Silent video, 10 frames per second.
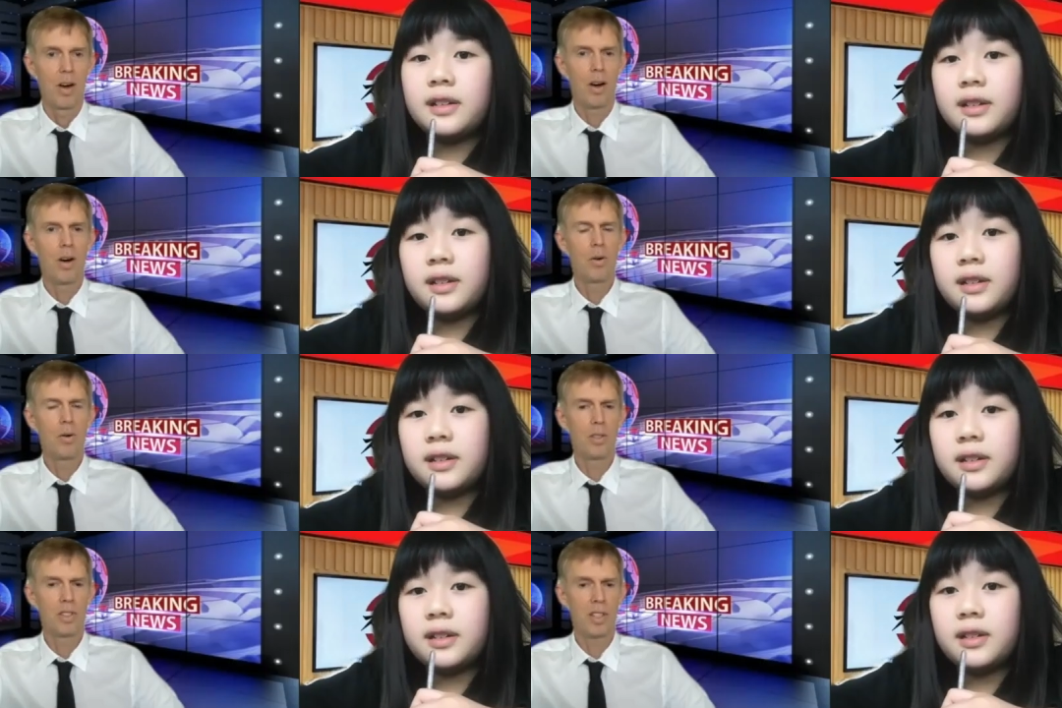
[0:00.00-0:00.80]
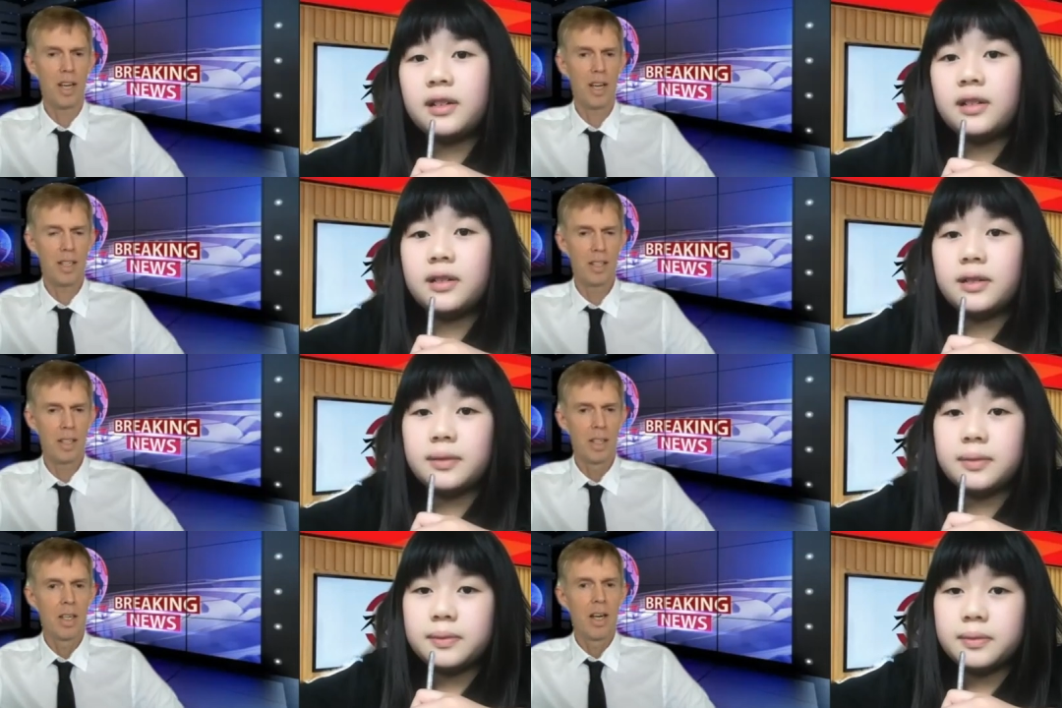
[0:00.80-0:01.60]
Speaker 1: Oh, he's dead.
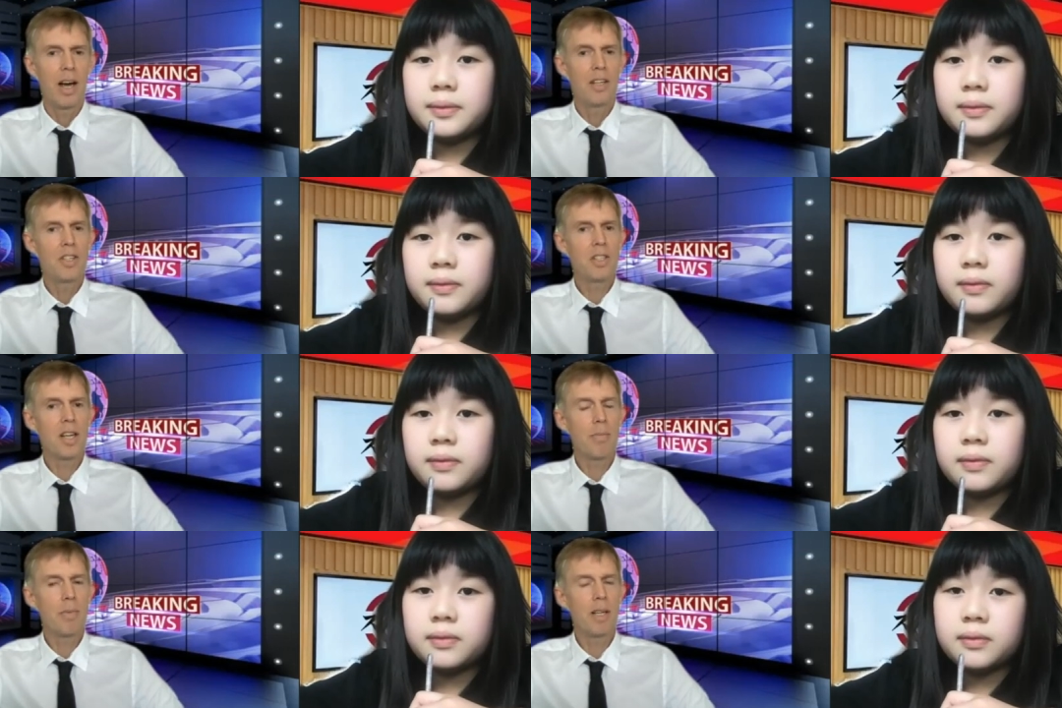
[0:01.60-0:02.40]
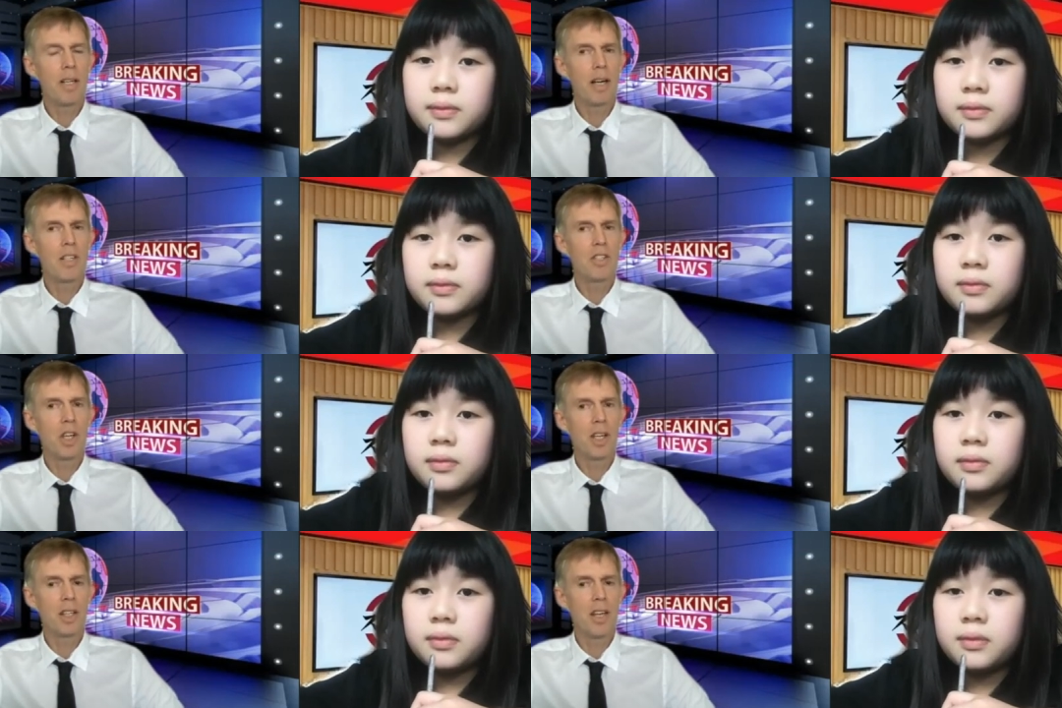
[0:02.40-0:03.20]
And just let me uh,
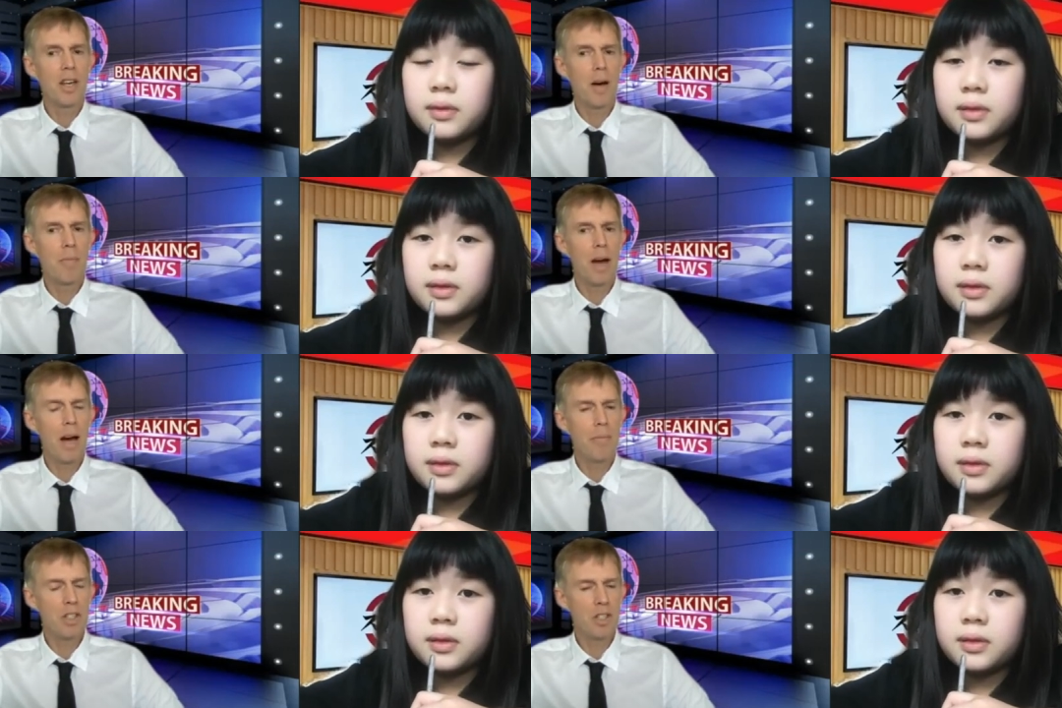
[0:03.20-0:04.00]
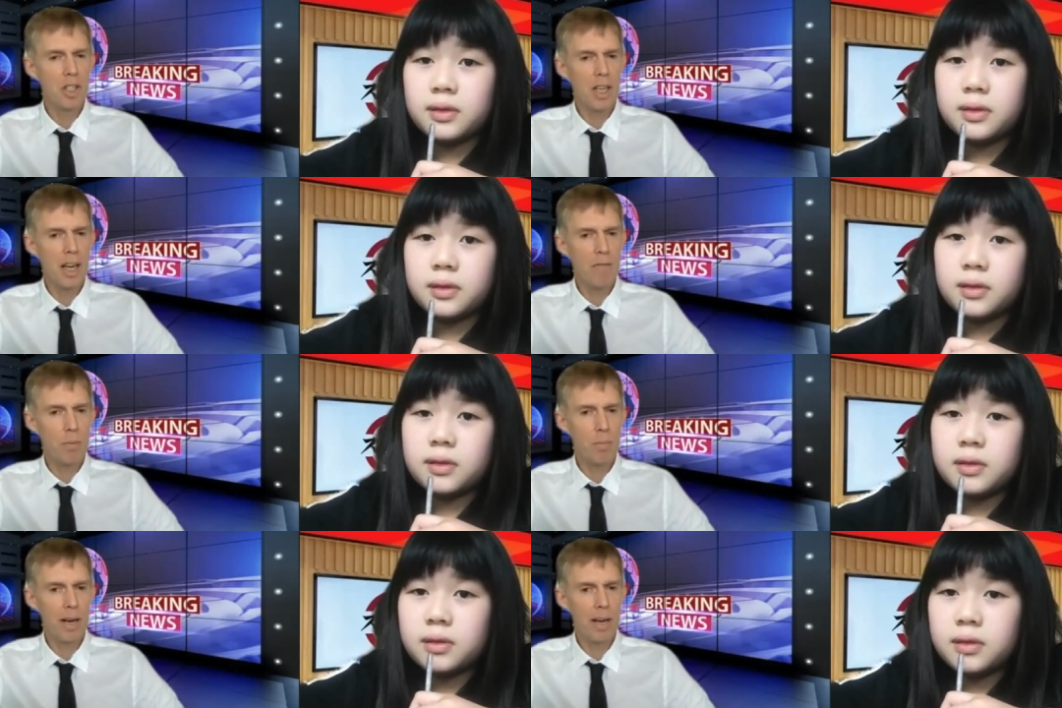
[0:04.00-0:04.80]
check the number. How much did he have to
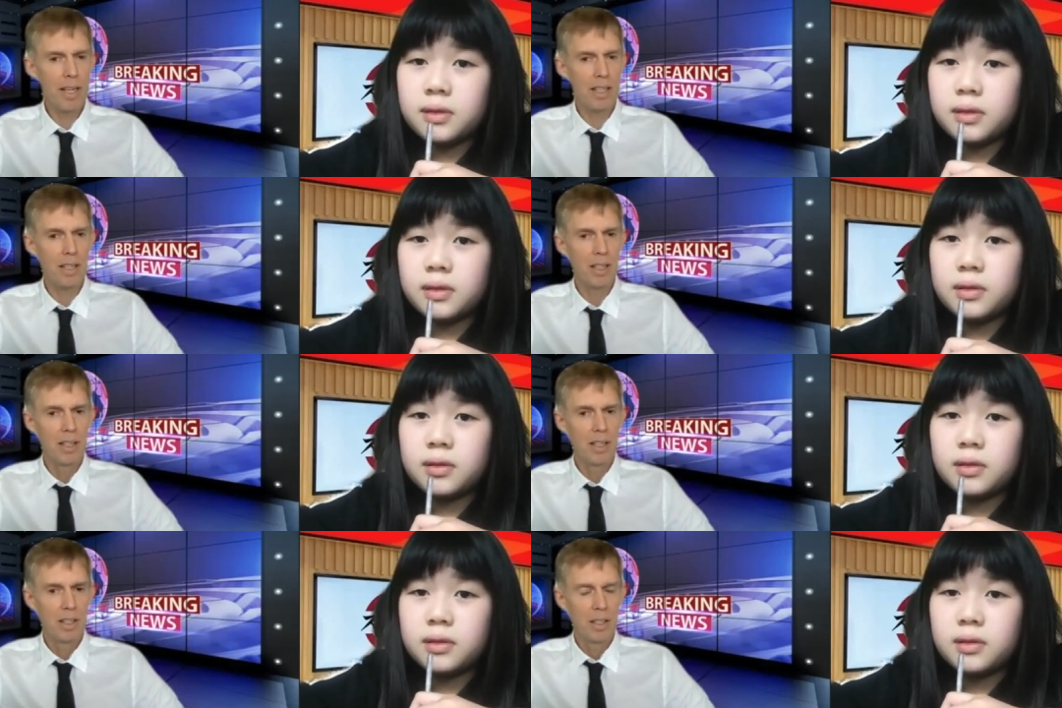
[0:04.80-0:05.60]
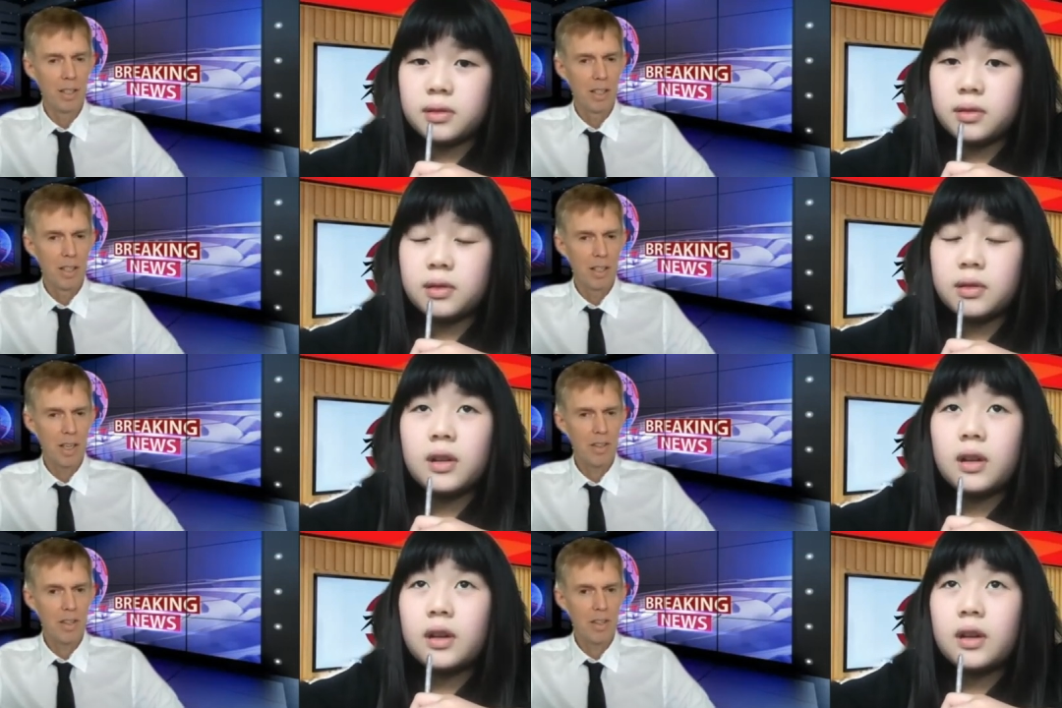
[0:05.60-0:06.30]
pay at